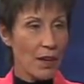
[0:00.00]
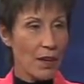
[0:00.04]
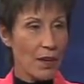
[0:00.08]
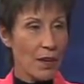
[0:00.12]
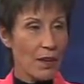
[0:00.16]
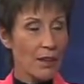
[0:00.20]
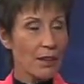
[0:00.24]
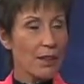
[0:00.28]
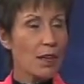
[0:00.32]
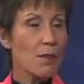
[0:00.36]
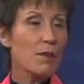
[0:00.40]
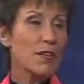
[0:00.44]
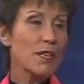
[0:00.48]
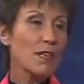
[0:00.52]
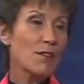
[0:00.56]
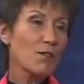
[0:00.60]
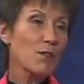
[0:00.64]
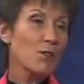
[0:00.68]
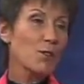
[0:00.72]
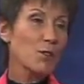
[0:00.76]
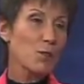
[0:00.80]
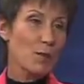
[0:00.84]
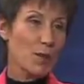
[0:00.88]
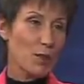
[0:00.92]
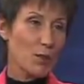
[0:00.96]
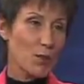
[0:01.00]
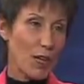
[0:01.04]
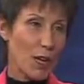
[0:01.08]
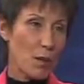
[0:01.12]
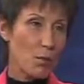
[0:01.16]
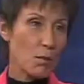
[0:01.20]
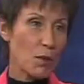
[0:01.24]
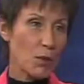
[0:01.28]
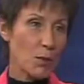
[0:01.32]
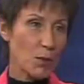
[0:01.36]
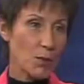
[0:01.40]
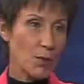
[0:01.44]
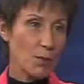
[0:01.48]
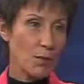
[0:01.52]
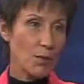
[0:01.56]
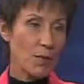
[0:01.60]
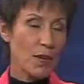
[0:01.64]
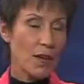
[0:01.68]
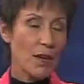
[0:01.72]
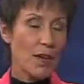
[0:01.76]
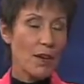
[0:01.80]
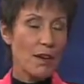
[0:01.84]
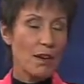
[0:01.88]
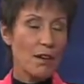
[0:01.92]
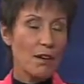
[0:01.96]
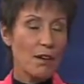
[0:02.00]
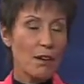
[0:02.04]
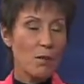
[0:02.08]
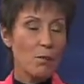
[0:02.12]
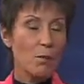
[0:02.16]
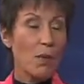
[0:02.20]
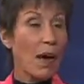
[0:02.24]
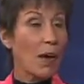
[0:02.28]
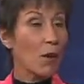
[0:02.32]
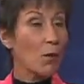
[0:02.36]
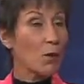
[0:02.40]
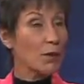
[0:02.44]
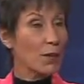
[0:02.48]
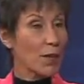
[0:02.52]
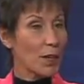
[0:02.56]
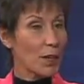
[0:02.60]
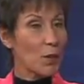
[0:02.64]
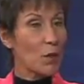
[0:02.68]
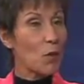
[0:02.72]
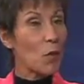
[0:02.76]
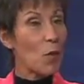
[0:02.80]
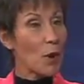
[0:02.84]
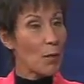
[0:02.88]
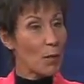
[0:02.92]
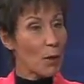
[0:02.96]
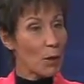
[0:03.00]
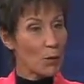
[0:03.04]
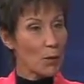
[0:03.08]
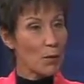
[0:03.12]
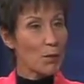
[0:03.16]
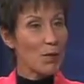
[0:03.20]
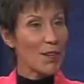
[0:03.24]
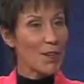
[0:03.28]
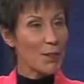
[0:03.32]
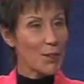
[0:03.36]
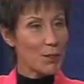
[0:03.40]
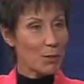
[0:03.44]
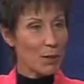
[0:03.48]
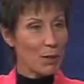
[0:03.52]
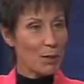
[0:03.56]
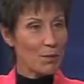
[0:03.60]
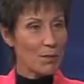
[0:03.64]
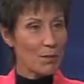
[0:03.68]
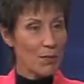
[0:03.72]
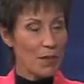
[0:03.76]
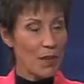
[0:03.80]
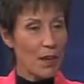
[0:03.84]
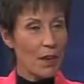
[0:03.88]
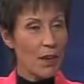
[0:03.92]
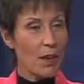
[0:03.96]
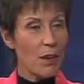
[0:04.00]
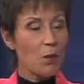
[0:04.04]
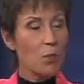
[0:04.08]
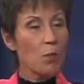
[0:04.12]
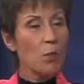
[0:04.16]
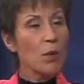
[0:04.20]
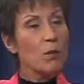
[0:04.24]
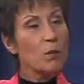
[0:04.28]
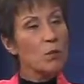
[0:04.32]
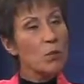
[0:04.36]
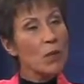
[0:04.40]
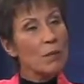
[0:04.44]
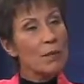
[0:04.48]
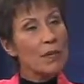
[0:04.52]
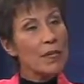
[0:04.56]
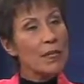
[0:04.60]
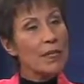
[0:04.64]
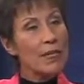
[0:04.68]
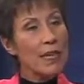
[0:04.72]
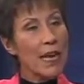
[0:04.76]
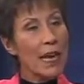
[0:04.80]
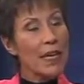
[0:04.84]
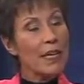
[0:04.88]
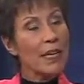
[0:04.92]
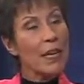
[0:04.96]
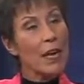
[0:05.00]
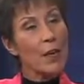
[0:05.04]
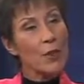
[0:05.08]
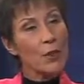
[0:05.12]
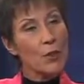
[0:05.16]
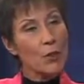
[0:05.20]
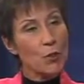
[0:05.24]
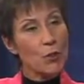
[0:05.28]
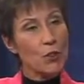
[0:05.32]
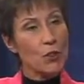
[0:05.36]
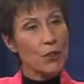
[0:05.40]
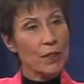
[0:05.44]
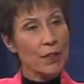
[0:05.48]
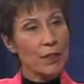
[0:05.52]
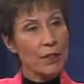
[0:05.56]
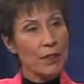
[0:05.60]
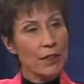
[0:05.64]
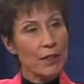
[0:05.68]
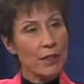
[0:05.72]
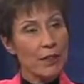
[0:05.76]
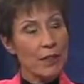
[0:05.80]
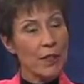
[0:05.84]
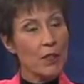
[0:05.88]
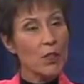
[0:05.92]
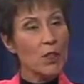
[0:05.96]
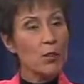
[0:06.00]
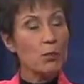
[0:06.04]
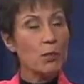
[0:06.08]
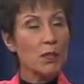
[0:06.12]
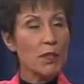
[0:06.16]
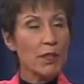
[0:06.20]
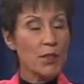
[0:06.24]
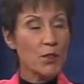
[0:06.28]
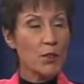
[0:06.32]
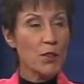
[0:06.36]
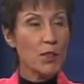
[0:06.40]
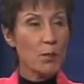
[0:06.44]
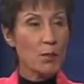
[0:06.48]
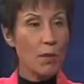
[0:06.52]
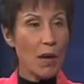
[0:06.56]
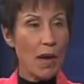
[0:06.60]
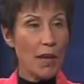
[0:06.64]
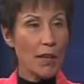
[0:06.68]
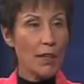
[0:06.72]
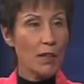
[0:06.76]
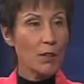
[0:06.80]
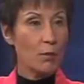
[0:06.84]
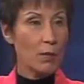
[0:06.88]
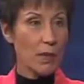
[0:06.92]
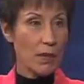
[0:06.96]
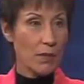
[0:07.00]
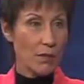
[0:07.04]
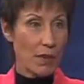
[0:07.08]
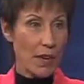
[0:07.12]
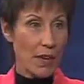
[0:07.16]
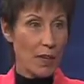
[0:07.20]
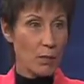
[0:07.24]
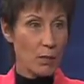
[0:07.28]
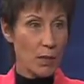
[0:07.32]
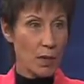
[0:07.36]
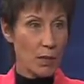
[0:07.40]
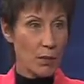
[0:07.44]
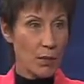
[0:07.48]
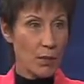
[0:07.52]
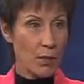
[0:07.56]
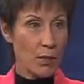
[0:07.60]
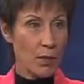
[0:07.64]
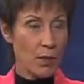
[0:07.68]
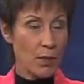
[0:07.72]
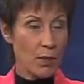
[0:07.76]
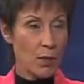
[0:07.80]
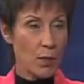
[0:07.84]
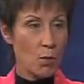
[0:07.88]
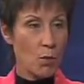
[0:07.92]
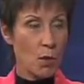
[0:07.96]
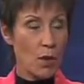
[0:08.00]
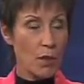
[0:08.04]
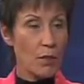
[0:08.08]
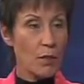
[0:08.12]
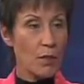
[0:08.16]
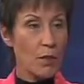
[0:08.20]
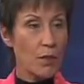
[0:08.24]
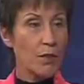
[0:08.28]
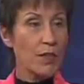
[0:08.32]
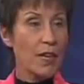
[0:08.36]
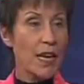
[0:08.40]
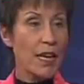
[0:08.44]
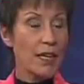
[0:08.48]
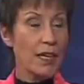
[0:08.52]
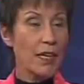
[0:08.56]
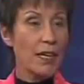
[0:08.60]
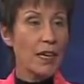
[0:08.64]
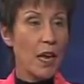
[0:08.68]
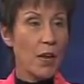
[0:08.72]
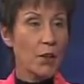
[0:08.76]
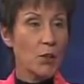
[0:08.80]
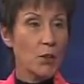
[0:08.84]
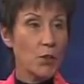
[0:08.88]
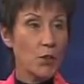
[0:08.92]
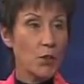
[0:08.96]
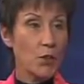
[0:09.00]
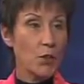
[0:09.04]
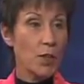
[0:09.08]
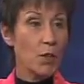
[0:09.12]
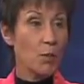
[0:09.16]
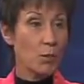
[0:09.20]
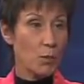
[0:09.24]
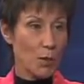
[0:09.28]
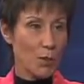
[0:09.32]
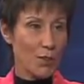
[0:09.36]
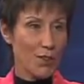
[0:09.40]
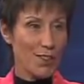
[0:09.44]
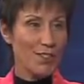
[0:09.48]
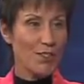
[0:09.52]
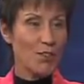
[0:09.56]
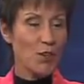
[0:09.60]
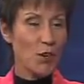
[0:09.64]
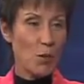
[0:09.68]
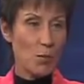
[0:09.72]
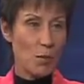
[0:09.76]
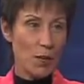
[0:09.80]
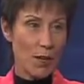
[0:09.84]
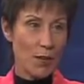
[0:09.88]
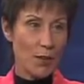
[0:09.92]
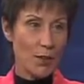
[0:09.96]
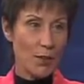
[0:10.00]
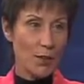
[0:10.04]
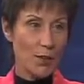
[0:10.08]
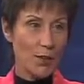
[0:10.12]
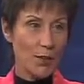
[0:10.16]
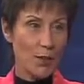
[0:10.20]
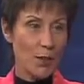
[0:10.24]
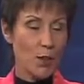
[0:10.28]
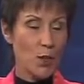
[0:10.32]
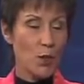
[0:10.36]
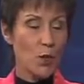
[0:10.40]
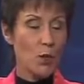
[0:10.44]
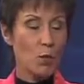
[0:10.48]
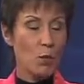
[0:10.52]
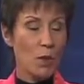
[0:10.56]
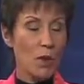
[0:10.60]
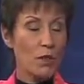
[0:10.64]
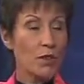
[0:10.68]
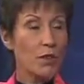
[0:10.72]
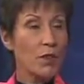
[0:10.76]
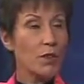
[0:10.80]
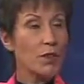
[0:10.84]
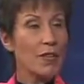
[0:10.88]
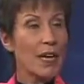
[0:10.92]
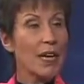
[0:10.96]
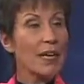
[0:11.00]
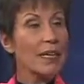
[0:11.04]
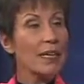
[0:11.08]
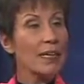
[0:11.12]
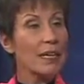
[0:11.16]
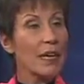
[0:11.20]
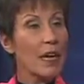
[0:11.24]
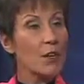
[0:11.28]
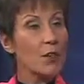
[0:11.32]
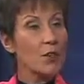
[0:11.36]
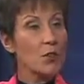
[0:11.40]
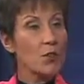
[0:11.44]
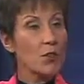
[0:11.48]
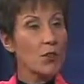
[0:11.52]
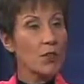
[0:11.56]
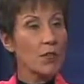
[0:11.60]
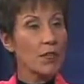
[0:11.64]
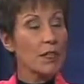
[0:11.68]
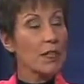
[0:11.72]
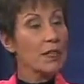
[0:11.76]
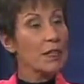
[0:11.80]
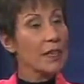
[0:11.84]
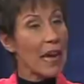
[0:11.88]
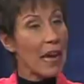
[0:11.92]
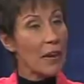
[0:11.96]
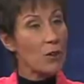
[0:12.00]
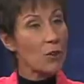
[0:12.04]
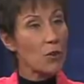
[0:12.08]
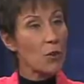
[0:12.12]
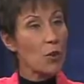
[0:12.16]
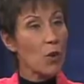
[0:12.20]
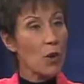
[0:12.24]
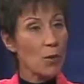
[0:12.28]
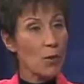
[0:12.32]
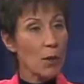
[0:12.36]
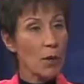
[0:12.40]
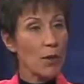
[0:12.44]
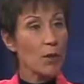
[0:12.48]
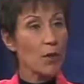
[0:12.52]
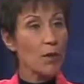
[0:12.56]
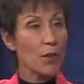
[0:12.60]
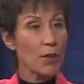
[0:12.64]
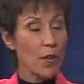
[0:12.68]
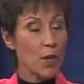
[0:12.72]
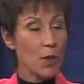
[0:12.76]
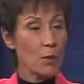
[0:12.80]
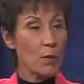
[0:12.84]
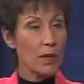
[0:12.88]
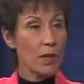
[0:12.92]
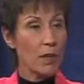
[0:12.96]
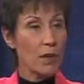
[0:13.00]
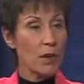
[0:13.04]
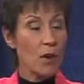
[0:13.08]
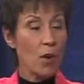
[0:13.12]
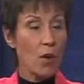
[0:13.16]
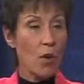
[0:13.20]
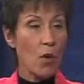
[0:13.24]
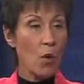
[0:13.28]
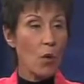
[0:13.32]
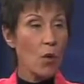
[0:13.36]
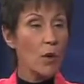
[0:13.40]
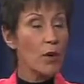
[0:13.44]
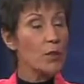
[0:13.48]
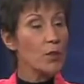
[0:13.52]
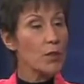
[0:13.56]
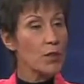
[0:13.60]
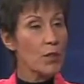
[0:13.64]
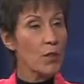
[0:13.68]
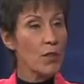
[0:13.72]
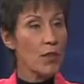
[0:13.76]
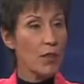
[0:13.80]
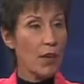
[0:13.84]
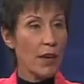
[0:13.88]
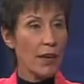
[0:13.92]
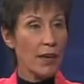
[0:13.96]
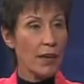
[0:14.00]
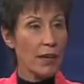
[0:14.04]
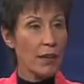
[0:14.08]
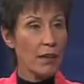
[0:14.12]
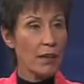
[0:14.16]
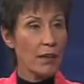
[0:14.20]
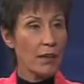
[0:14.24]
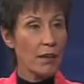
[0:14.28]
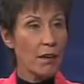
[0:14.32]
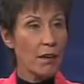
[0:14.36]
Let me give you some examples. Bioidentical hormone replacement. When women take estrogen, it depletes the body of B vitamins, whether they're taking estrogen in birth control pills, whether they're taking estrogen in natural hormonal therapy, or in synthetic,